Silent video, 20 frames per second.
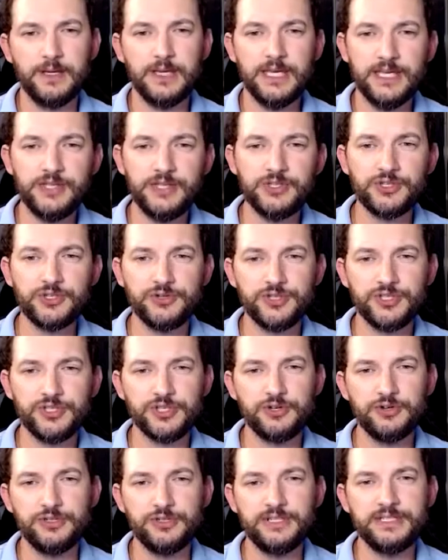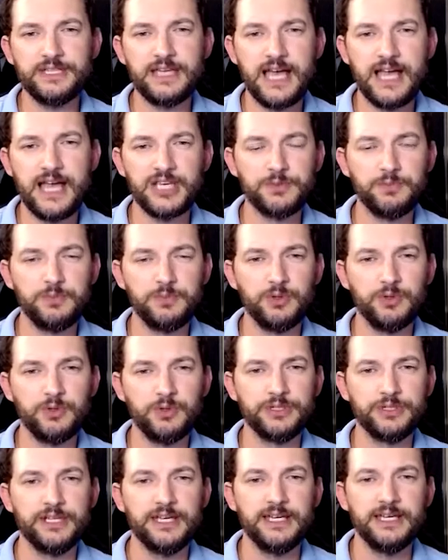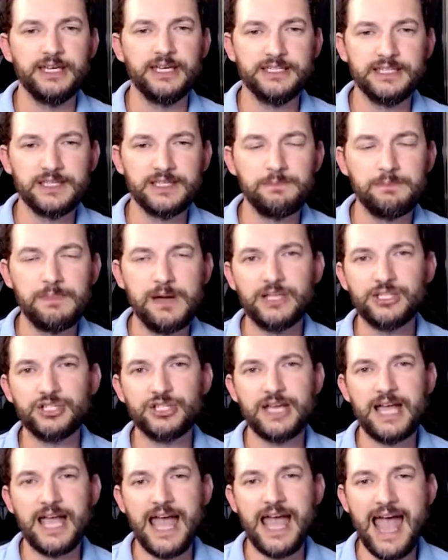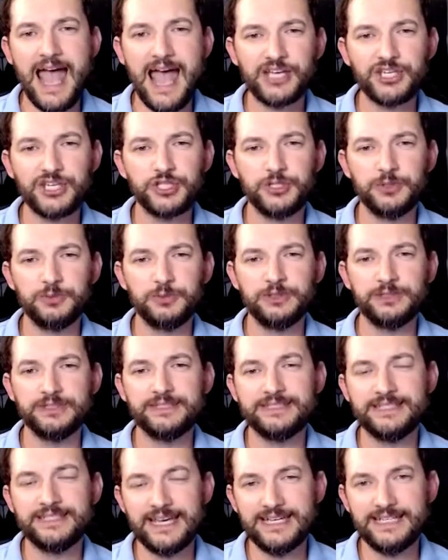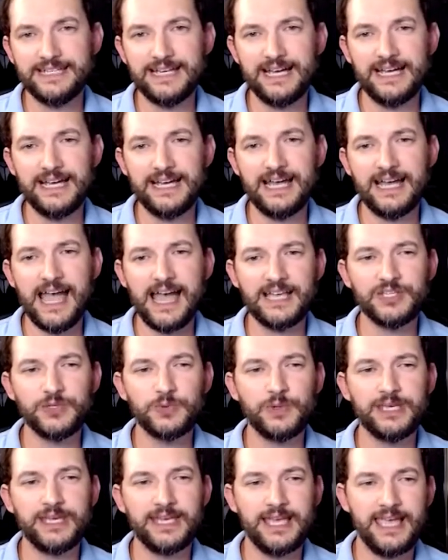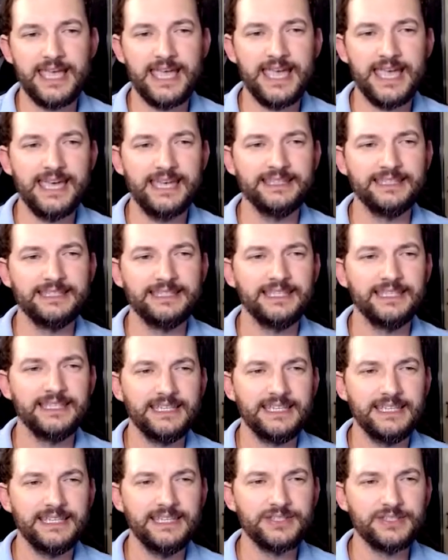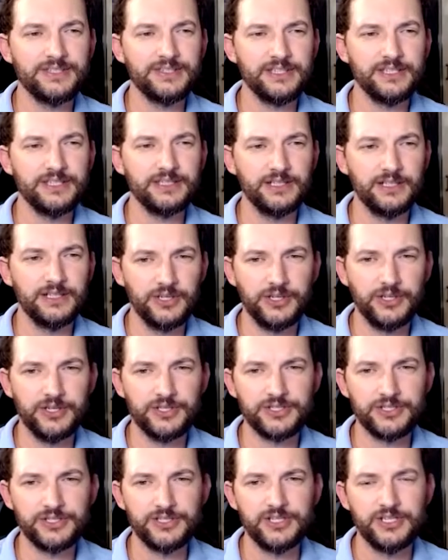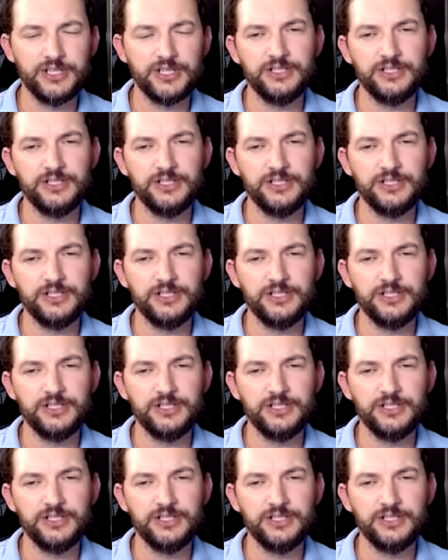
into the security dashboard is as much actionable data as we can into the alerts.